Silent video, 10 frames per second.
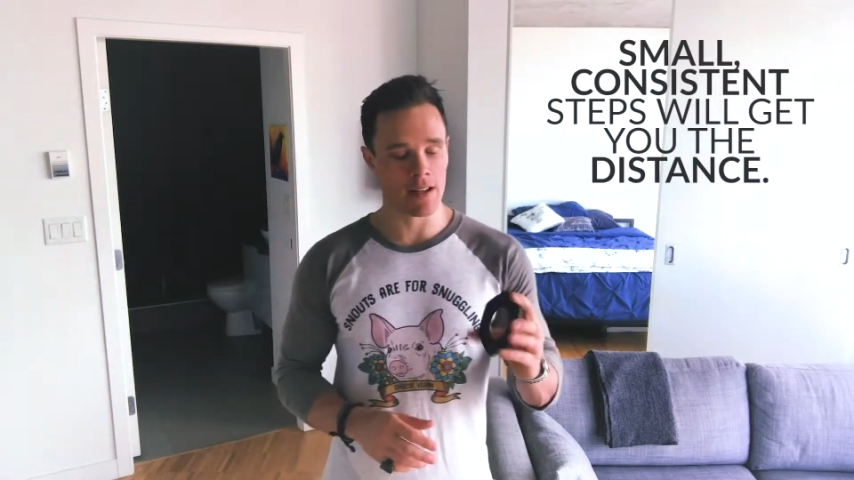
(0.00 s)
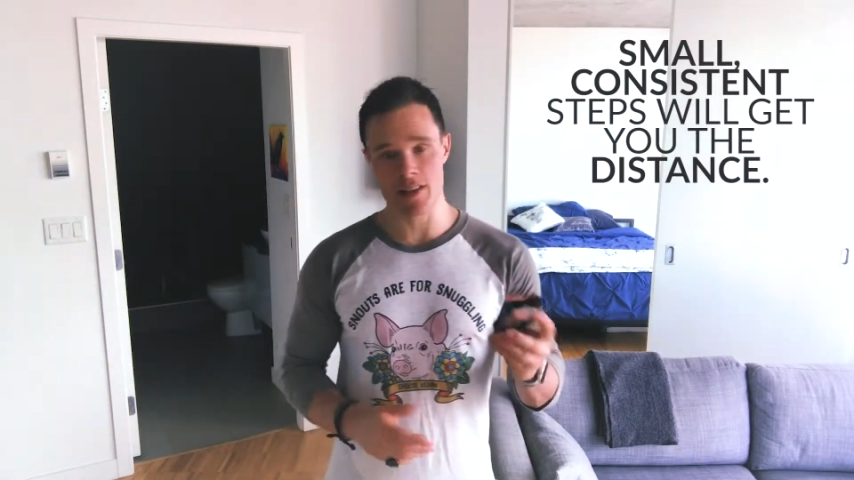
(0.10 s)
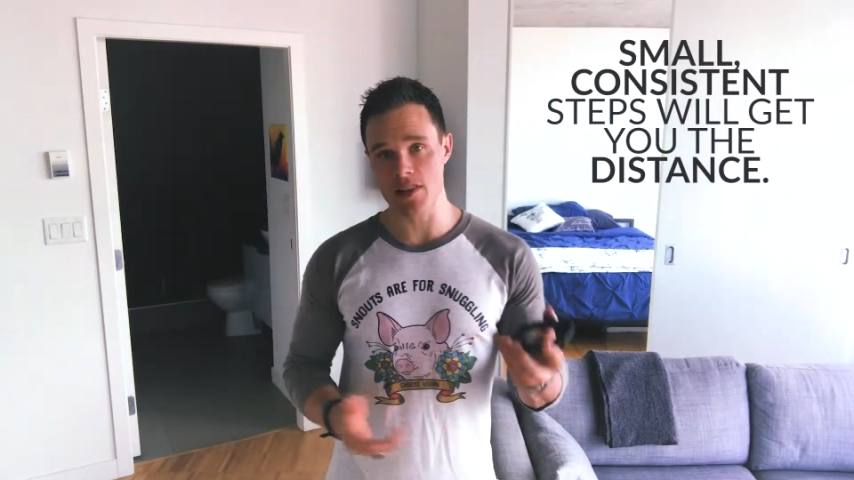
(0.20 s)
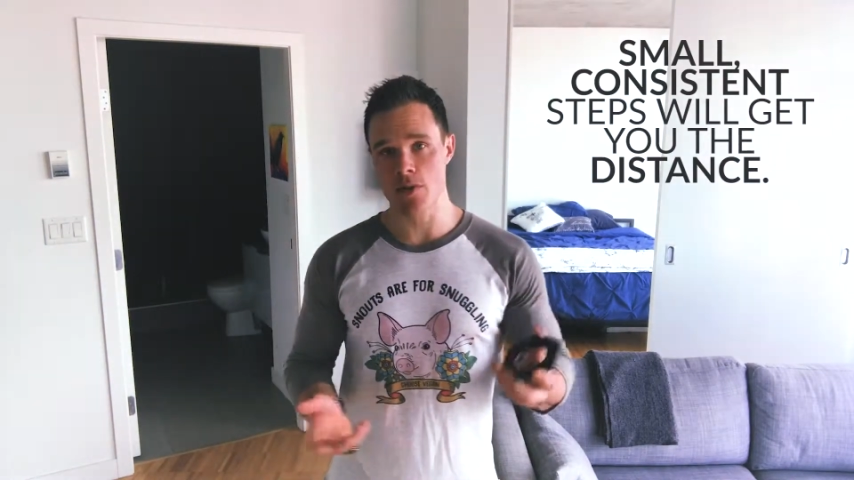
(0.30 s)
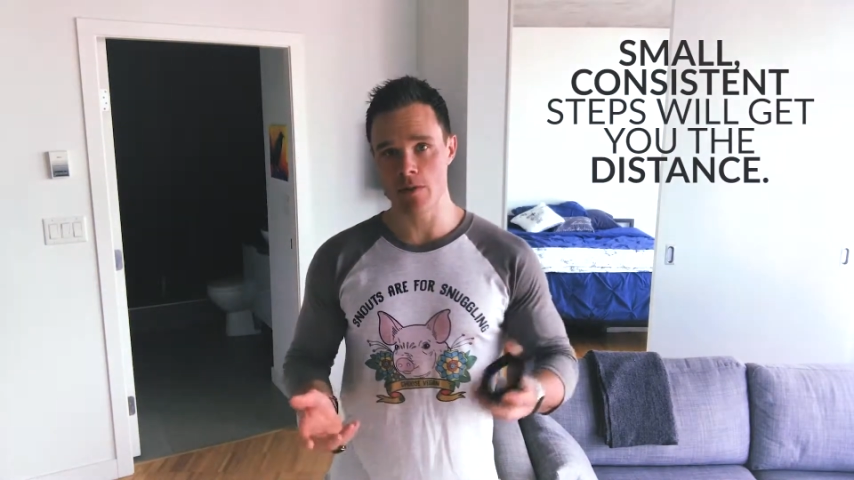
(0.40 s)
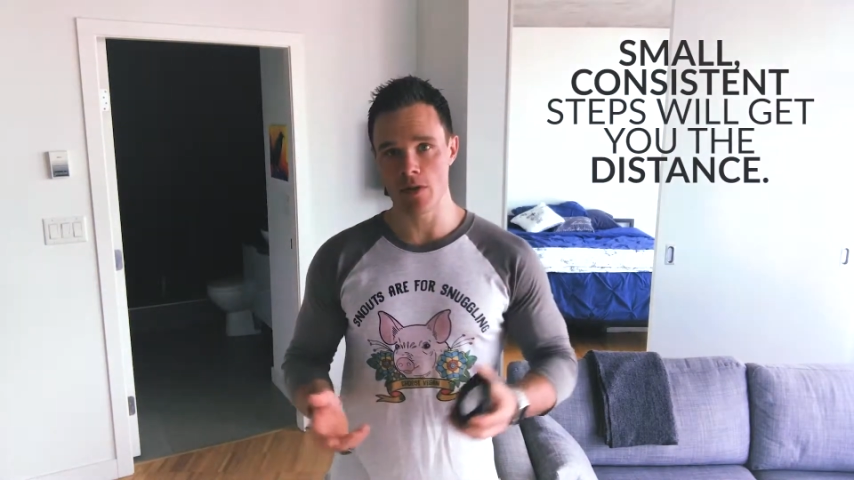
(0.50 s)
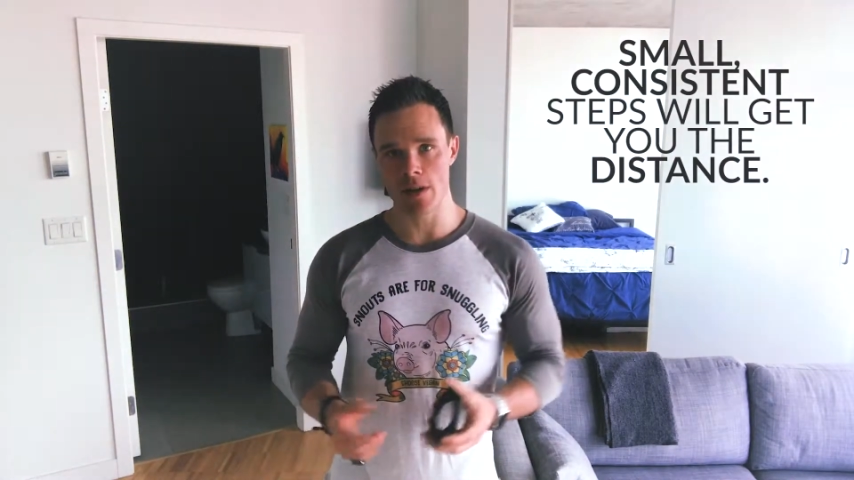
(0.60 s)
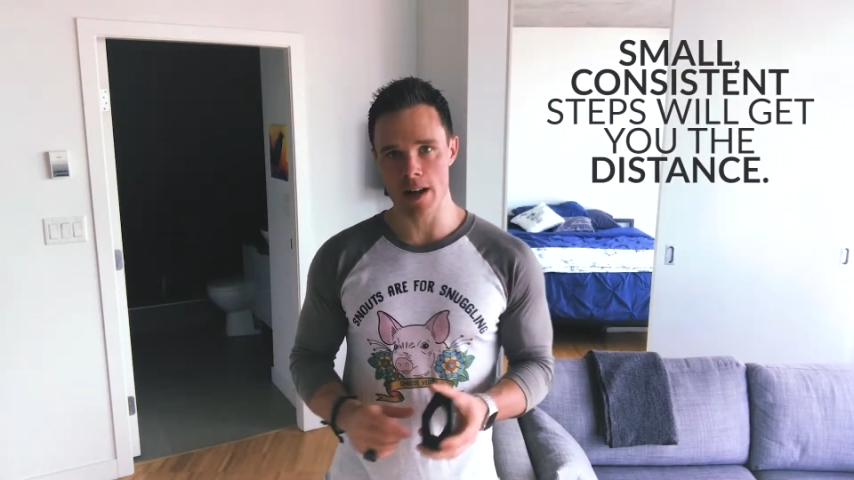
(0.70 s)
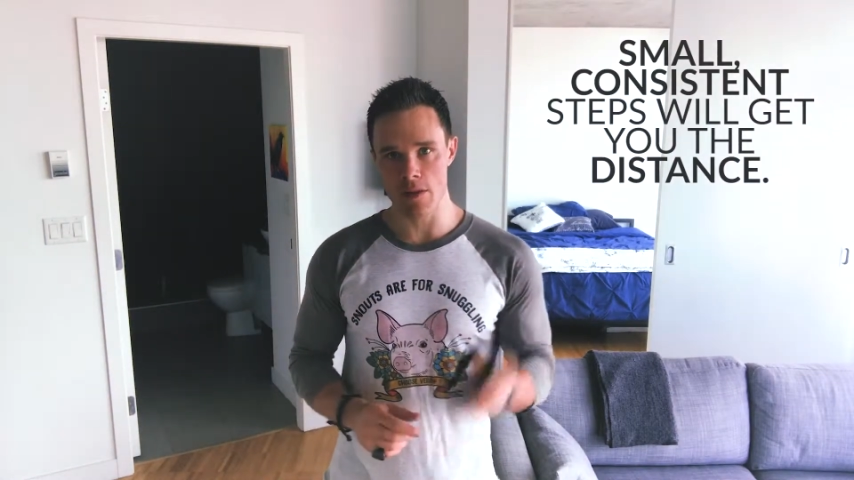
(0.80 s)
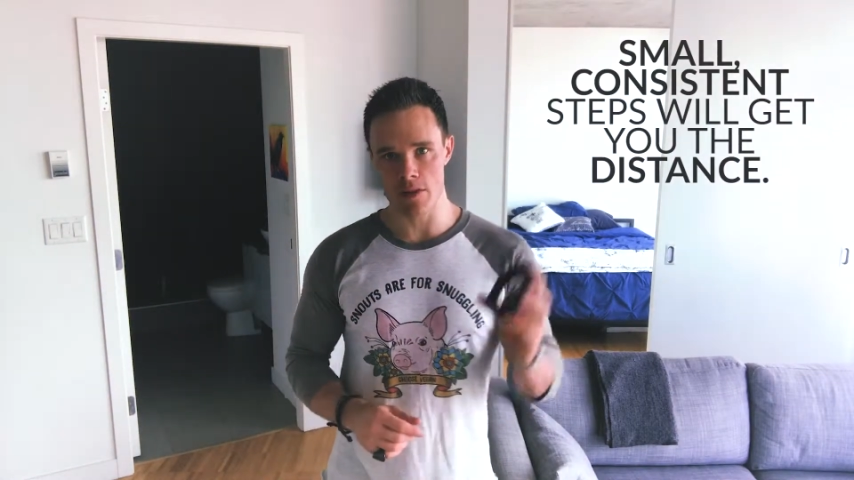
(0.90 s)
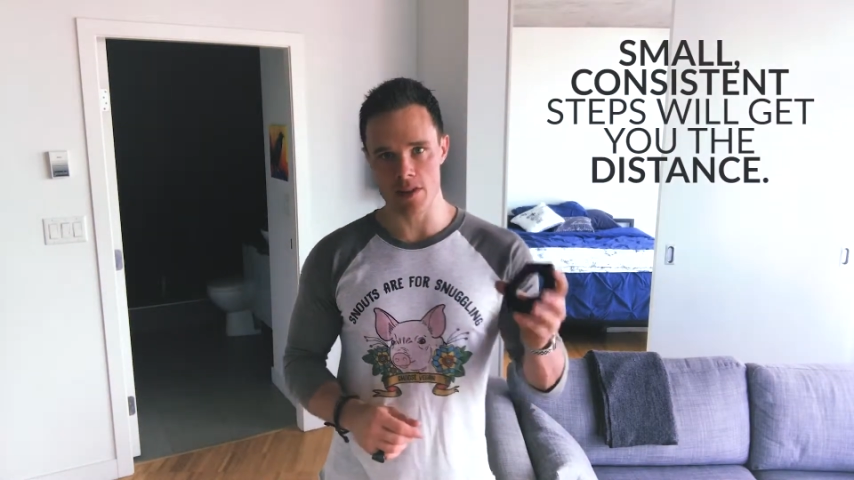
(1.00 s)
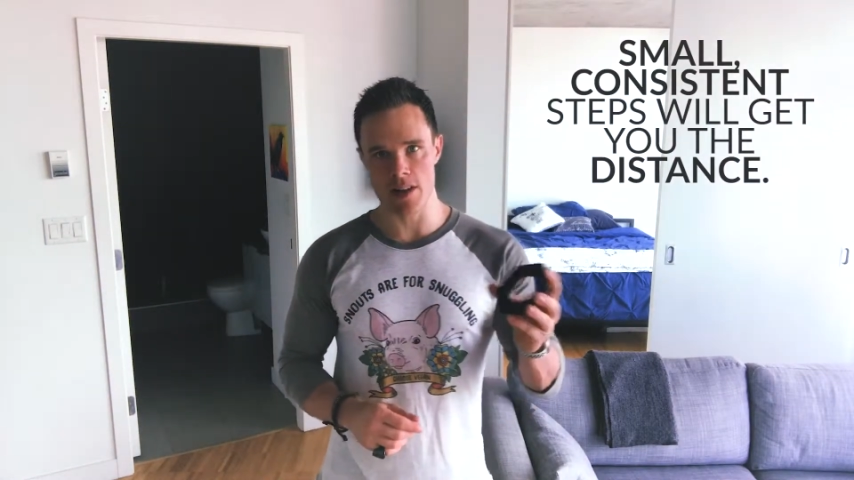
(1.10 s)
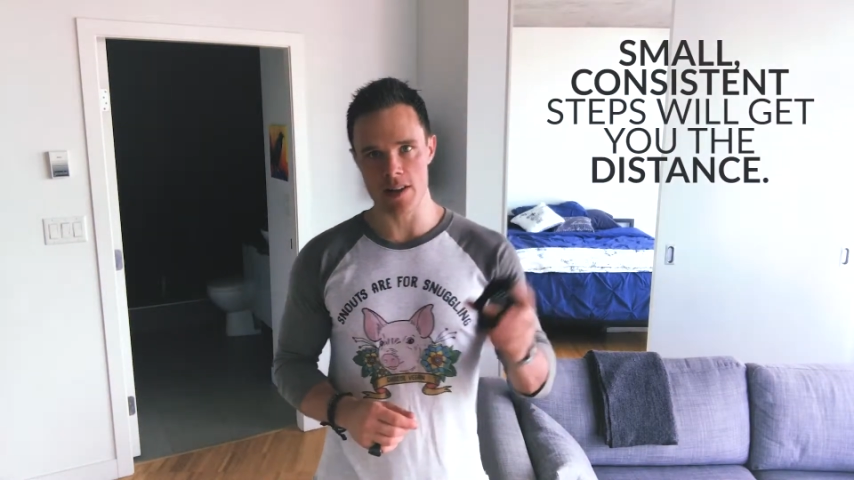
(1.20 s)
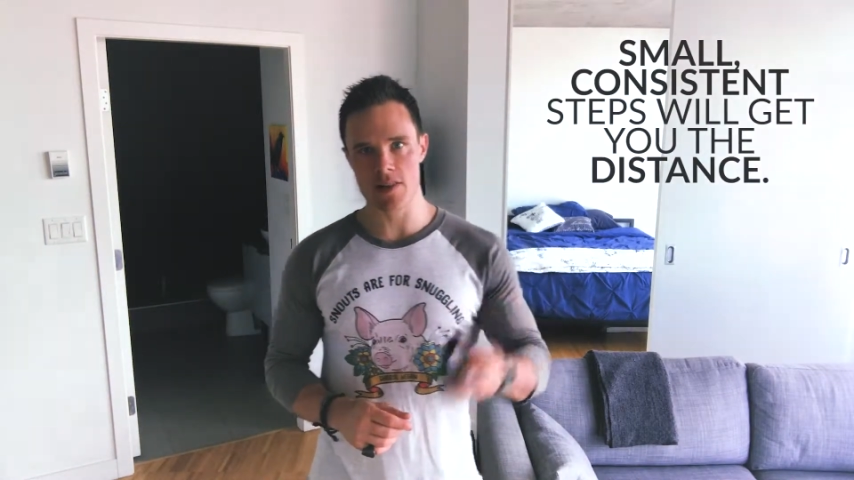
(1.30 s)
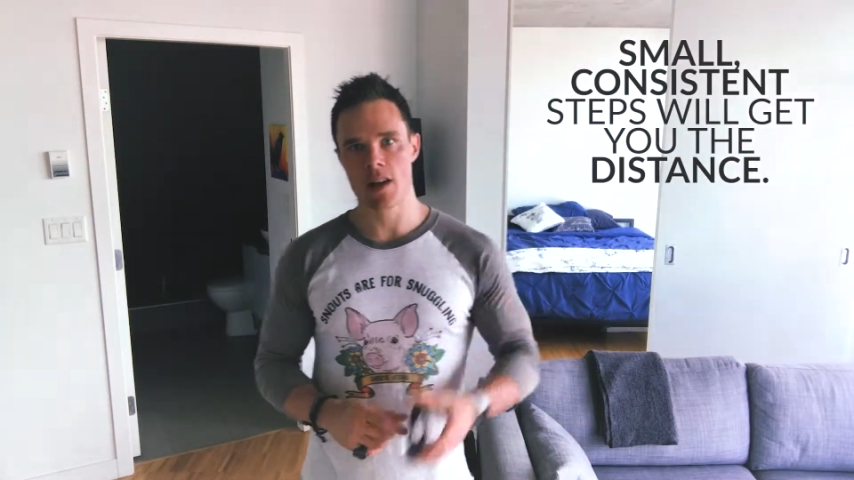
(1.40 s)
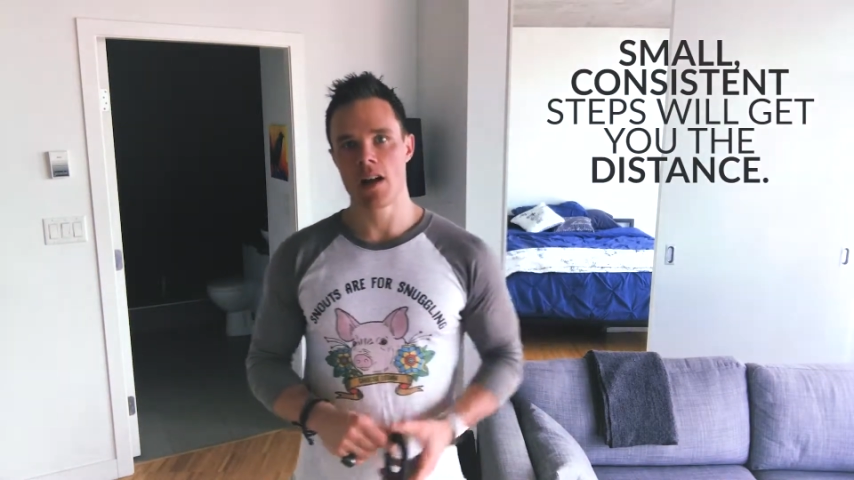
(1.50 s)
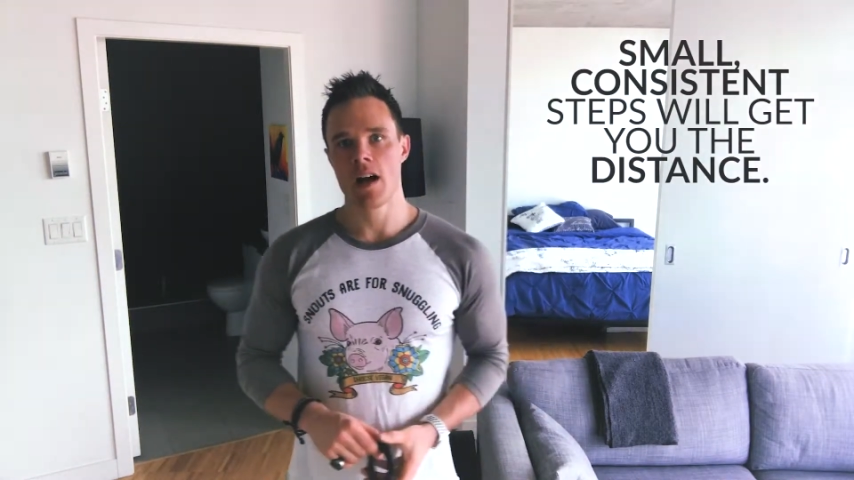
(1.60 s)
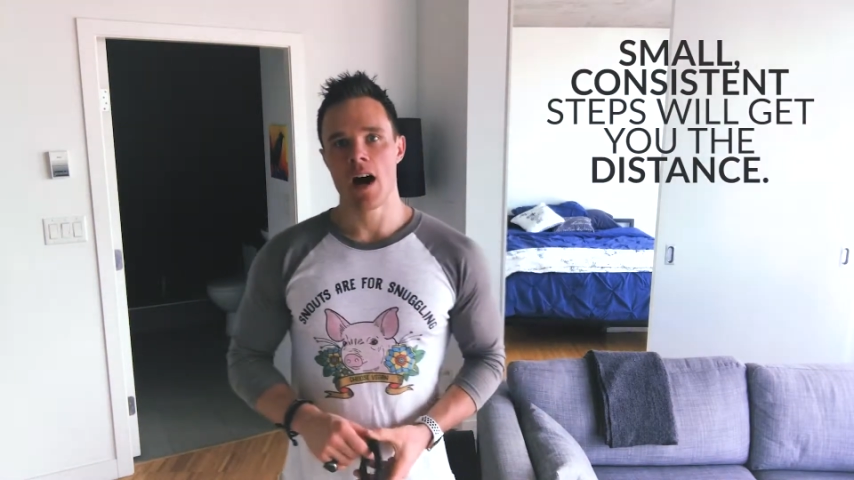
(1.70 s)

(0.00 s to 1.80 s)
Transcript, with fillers: because that's what I'm doing right now with these guys.